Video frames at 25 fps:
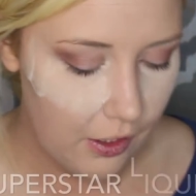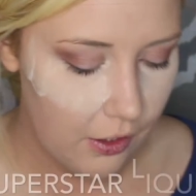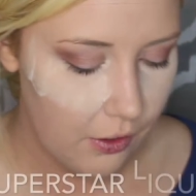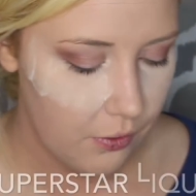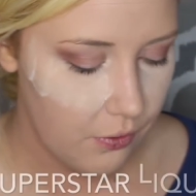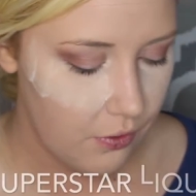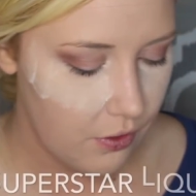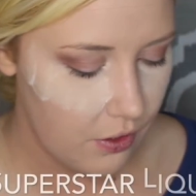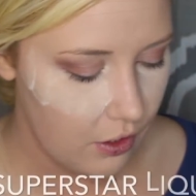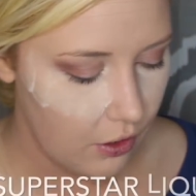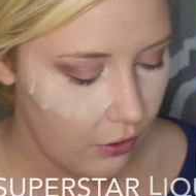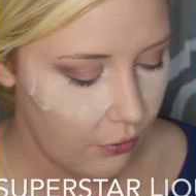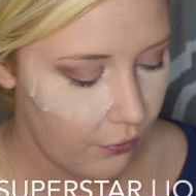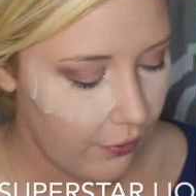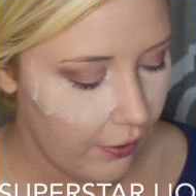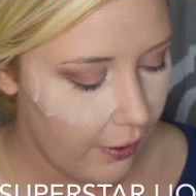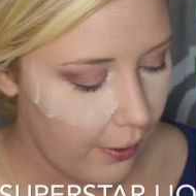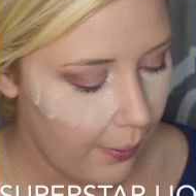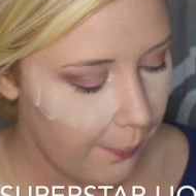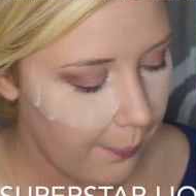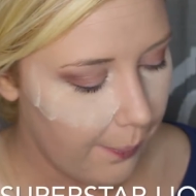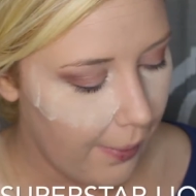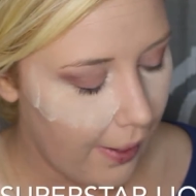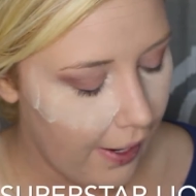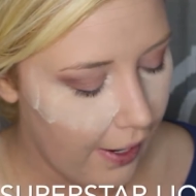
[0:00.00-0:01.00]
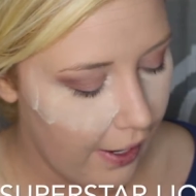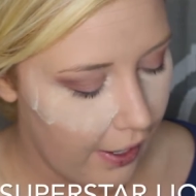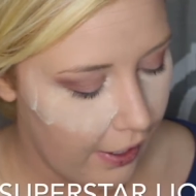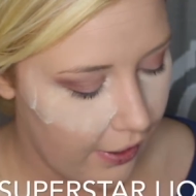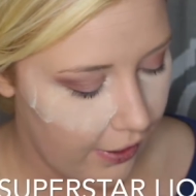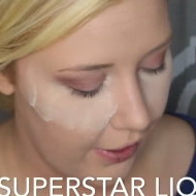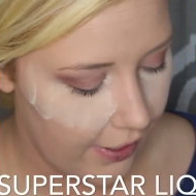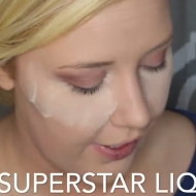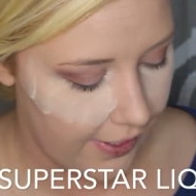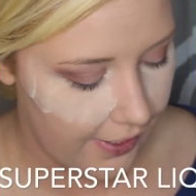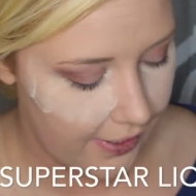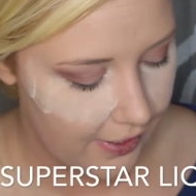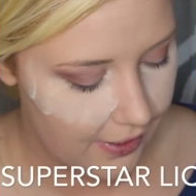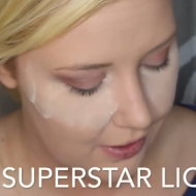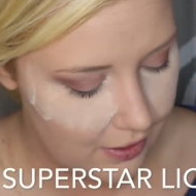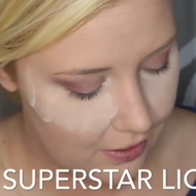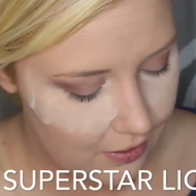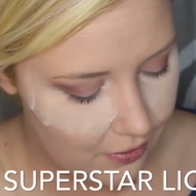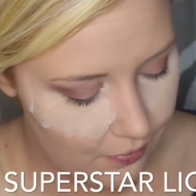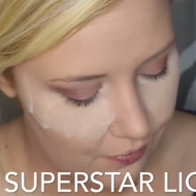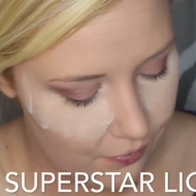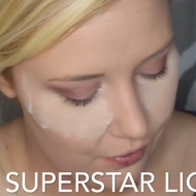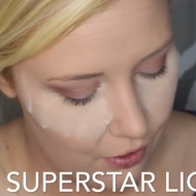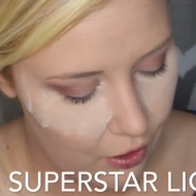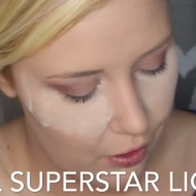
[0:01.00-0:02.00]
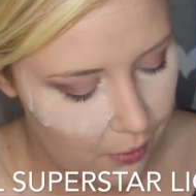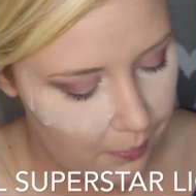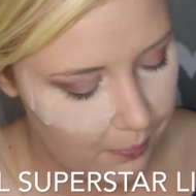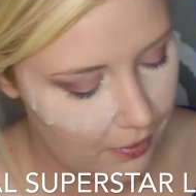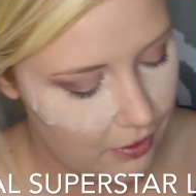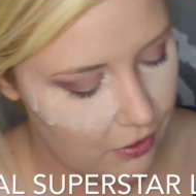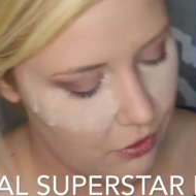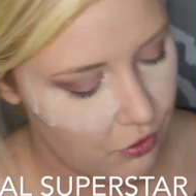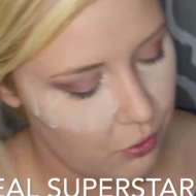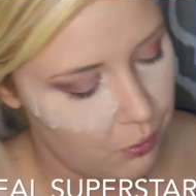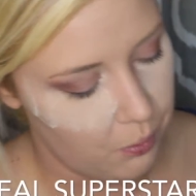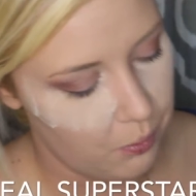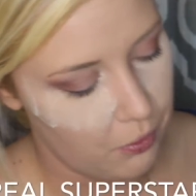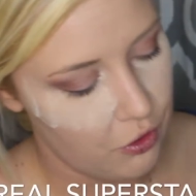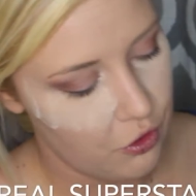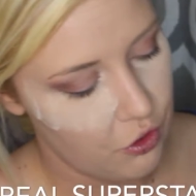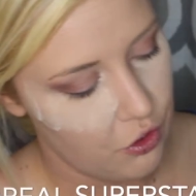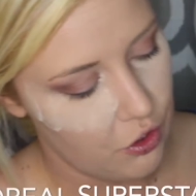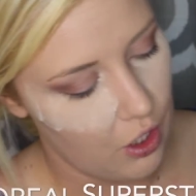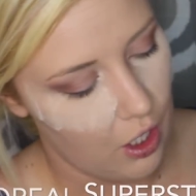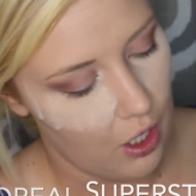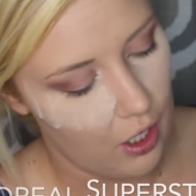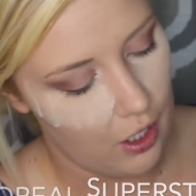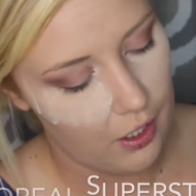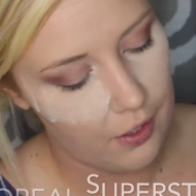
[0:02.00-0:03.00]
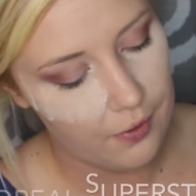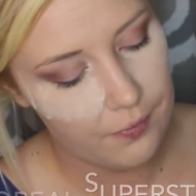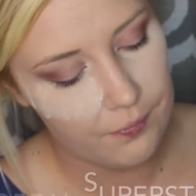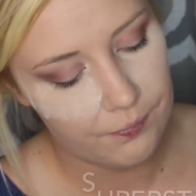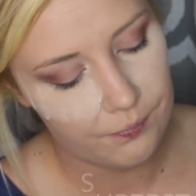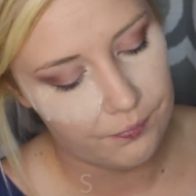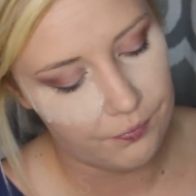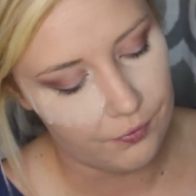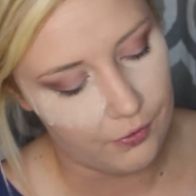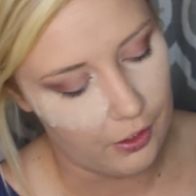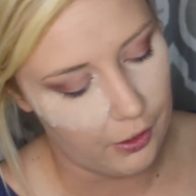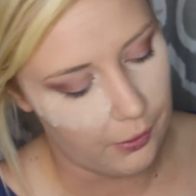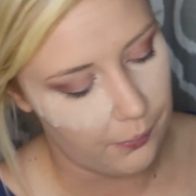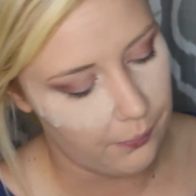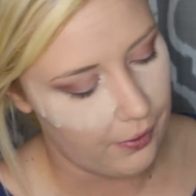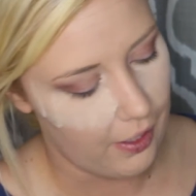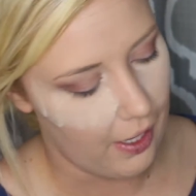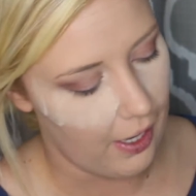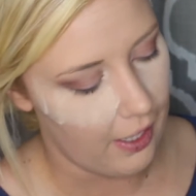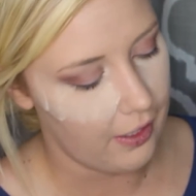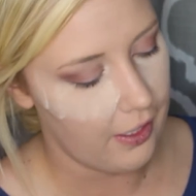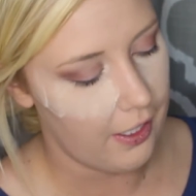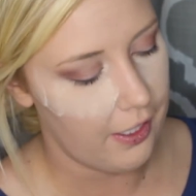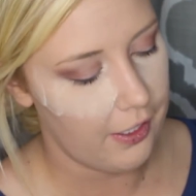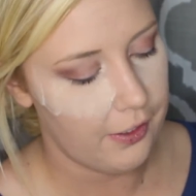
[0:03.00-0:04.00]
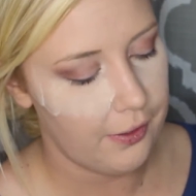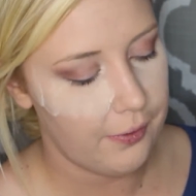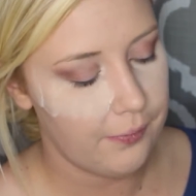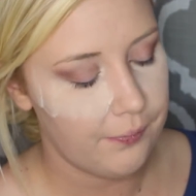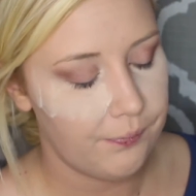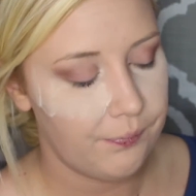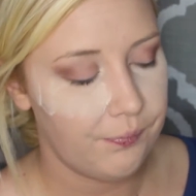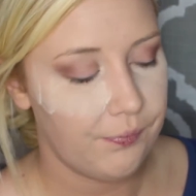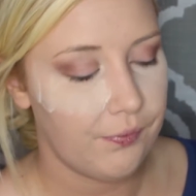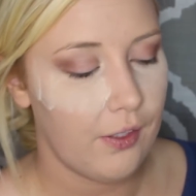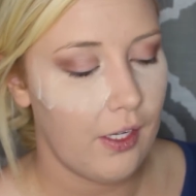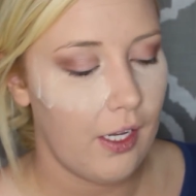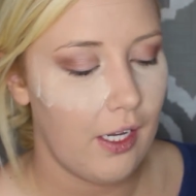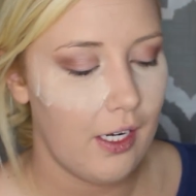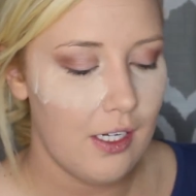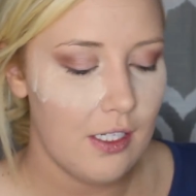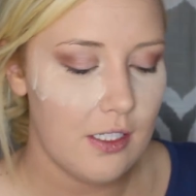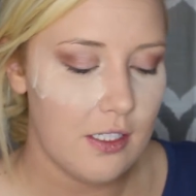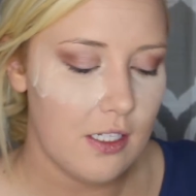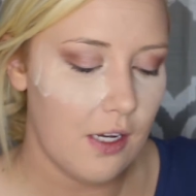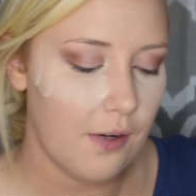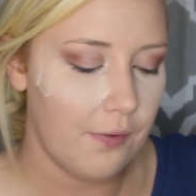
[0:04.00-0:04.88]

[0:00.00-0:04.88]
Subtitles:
to use the L'Oreal Paris Voluminous Superstar liquid eyeliner, and it's